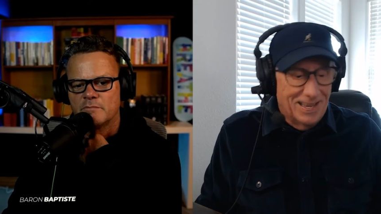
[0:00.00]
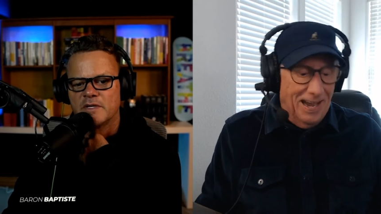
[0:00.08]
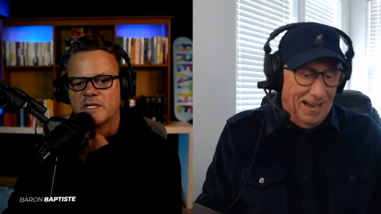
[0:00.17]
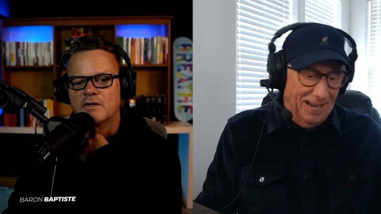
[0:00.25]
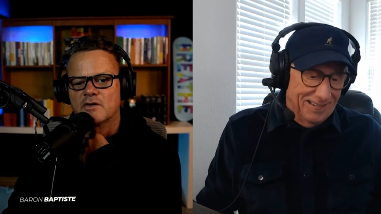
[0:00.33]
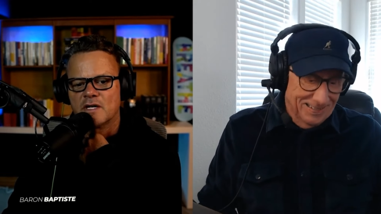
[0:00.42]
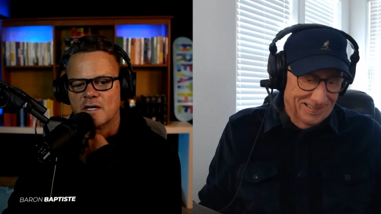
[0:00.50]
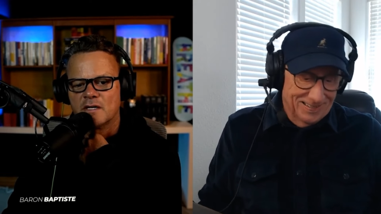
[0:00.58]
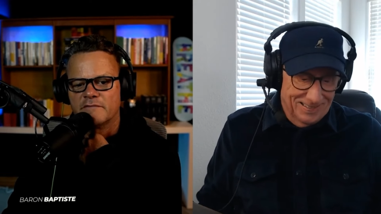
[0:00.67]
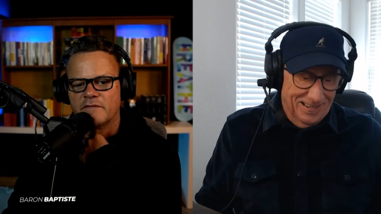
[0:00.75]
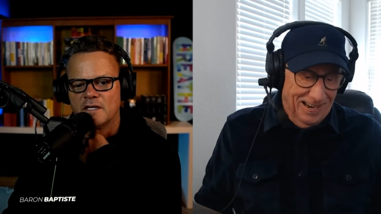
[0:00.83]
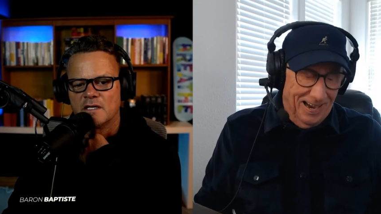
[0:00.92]
Speaker 1: bigger yeah, kind of
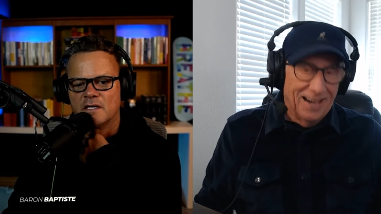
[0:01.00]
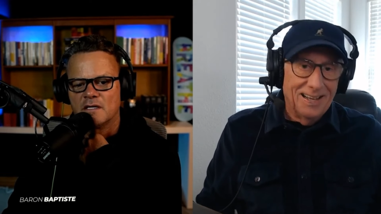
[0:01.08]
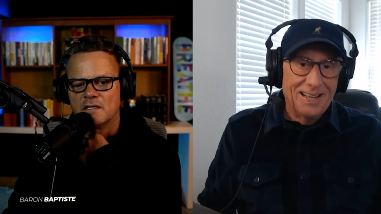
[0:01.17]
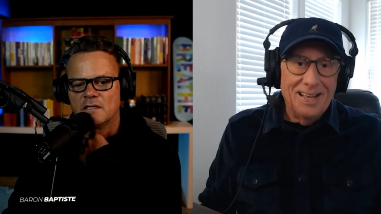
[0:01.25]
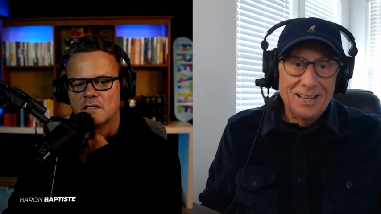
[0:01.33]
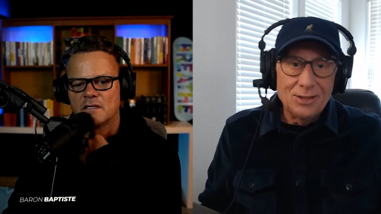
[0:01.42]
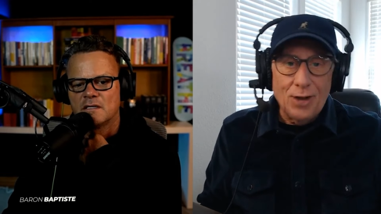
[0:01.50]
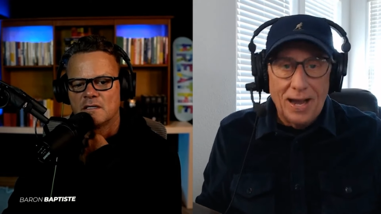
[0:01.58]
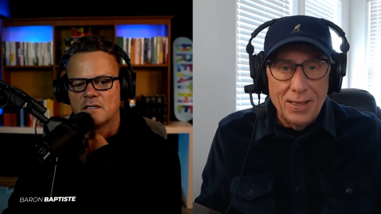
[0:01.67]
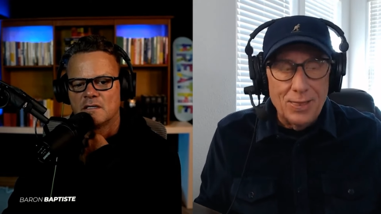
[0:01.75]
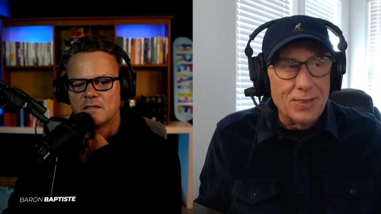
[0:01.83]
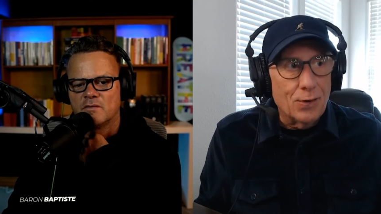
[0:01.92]
thinking.
Speaker 2: Yeah. So I
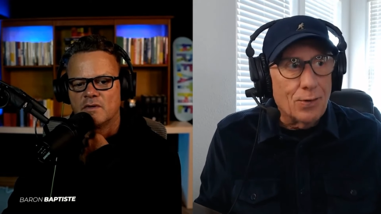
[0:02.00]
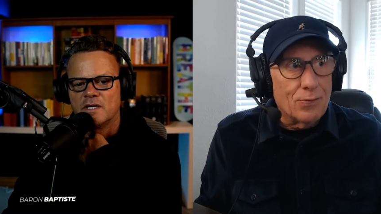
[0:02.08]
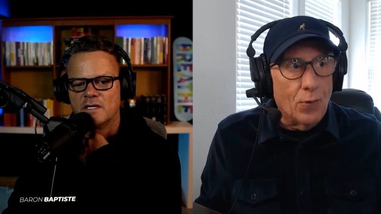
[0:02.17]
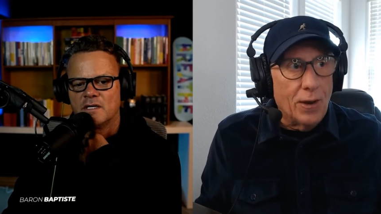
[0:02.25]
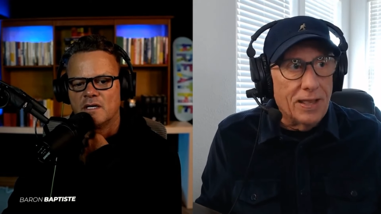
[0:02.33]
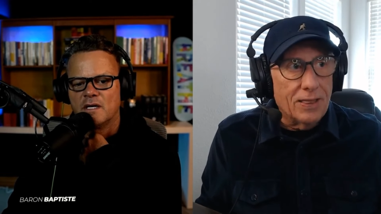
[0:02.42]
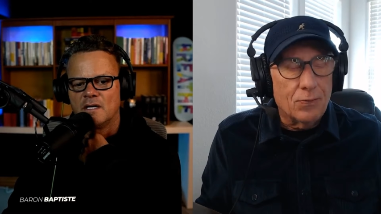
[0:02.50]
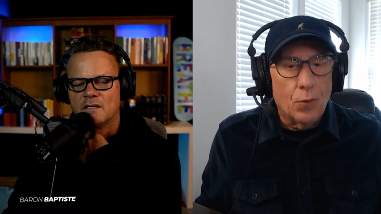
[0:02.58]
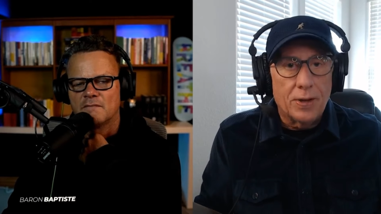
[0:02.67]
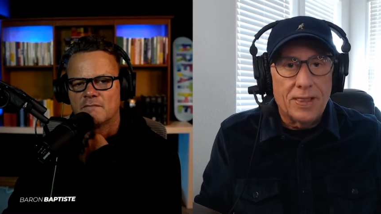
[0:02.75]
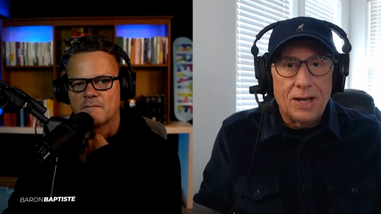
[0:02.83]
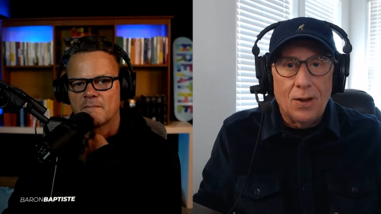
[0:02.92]
think they're right, avoiding yeah. the
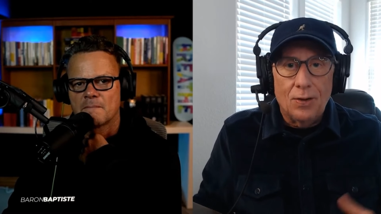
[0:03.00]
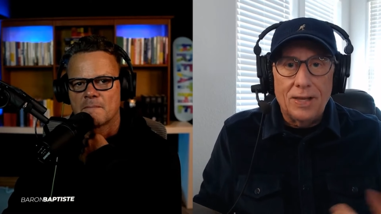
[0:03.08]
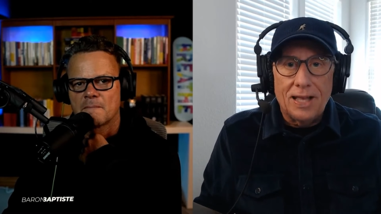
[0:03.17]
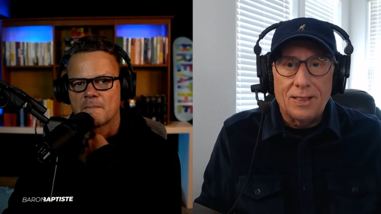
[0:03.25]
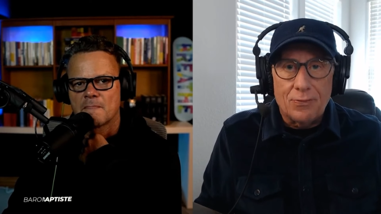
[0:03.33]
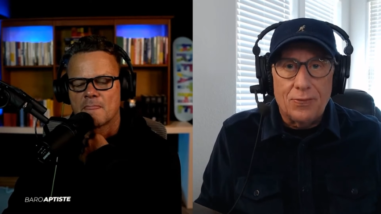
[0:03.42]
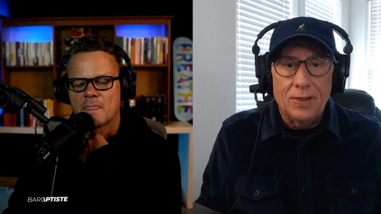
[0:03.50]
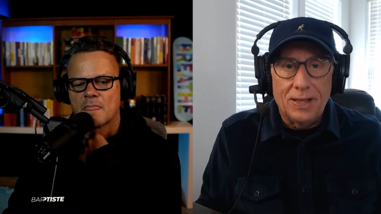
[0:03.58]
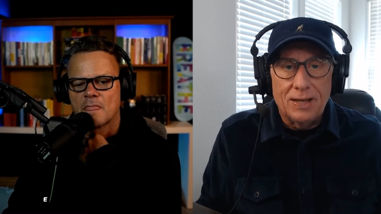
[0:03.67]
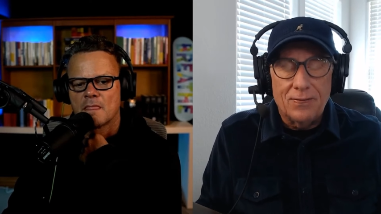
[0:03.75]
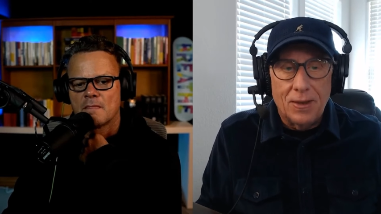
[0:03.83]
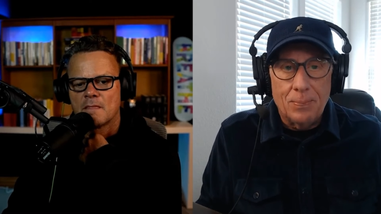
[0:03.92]
void. They don't like the feeling
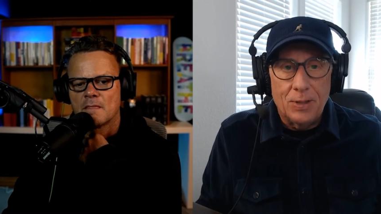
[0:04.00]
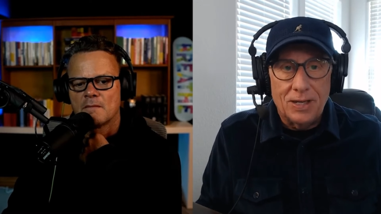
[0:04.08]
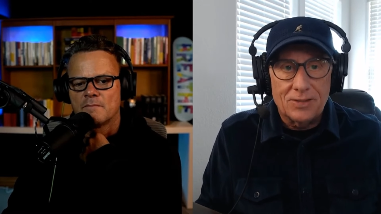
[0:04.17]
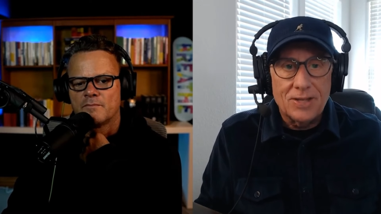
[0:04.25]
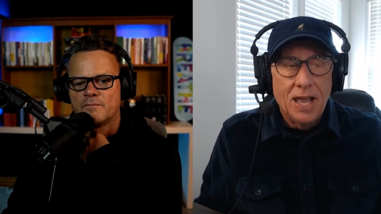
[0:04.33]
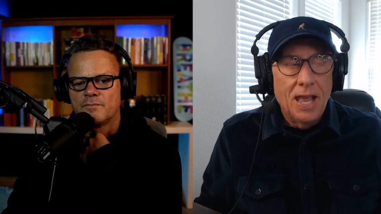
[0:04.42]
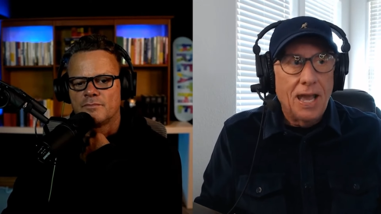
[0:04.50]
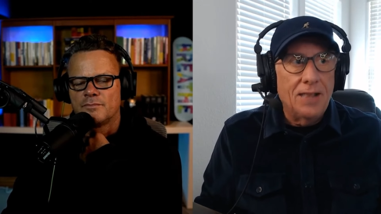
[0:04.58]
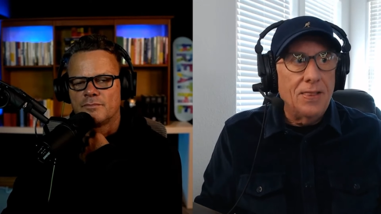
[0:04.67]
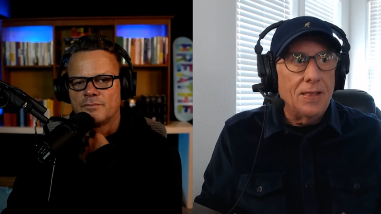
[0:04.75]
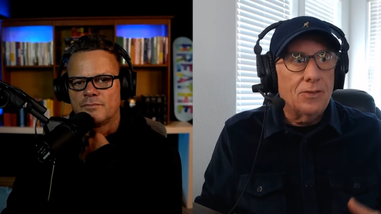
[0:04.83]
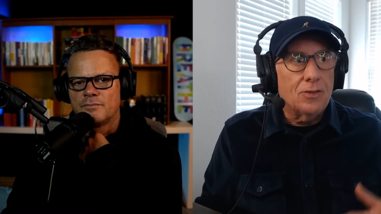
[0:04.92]
of emptiness. And
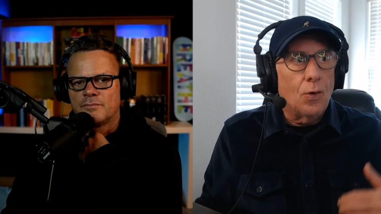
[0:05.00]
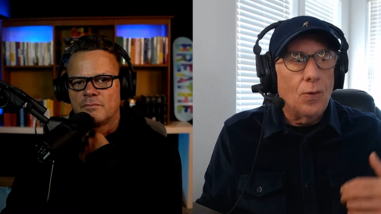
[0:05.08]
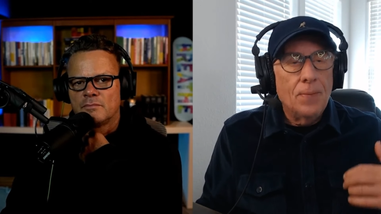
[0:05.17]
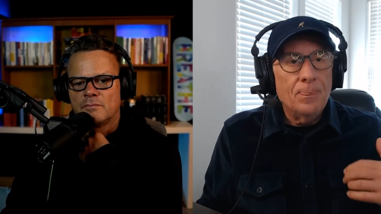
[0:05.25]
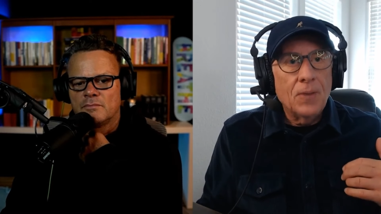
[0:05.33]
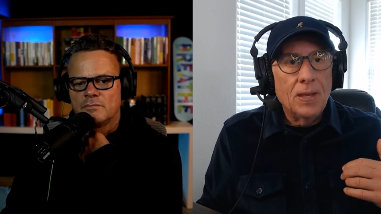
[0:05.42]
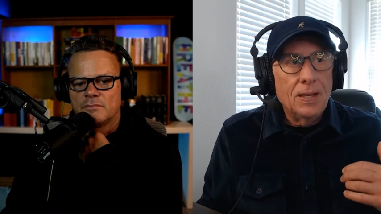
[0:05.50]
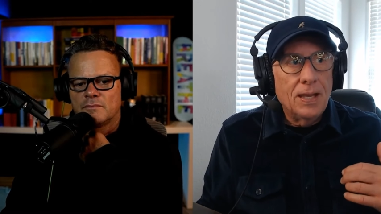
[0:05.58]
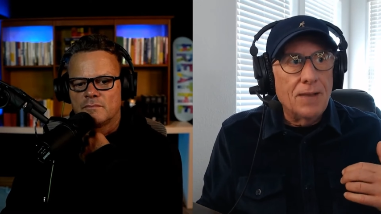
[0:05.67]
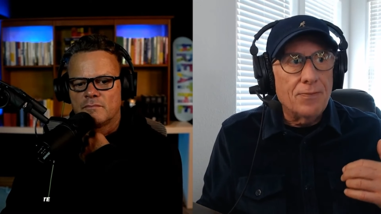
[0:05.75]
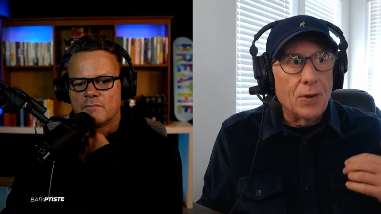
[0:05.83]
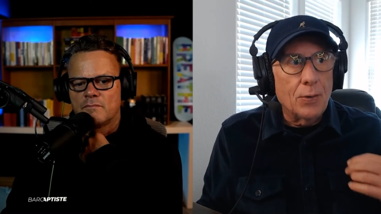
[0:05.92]
so
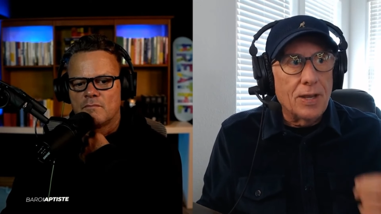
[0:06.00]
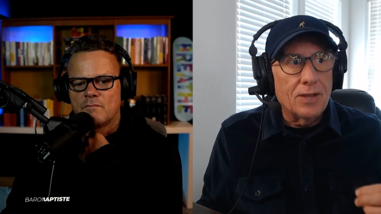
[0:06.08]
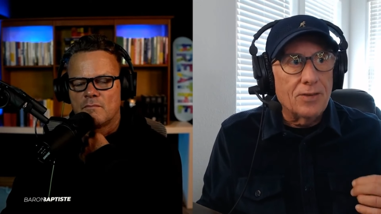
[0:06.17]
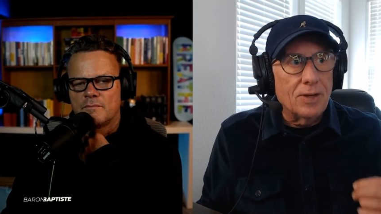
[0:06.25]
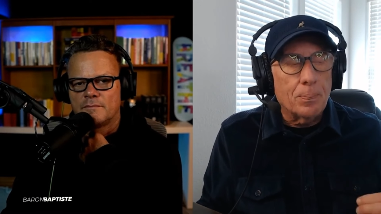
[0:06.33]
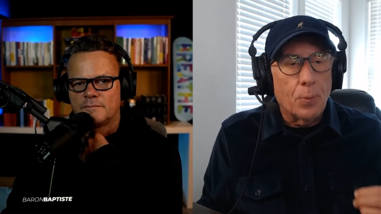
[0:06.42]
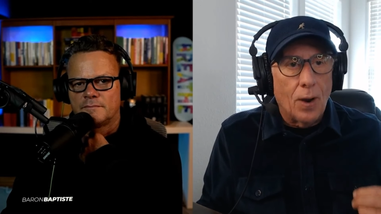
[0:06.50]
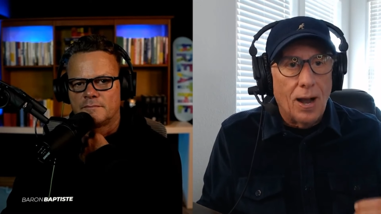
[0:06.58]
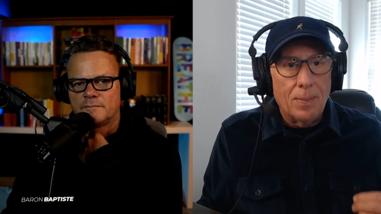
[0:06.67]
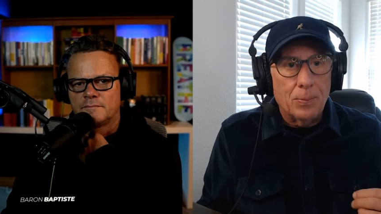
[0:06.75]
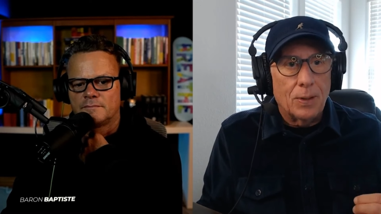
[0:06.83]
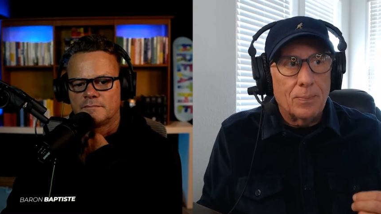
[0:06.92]
if there isn't a
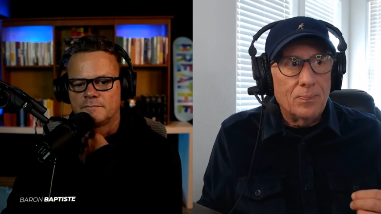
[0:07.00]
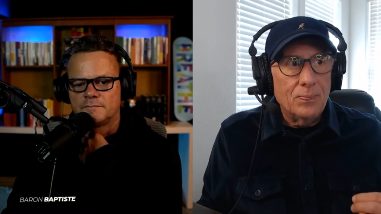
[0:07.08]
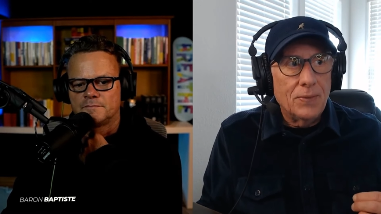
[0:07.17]
problem,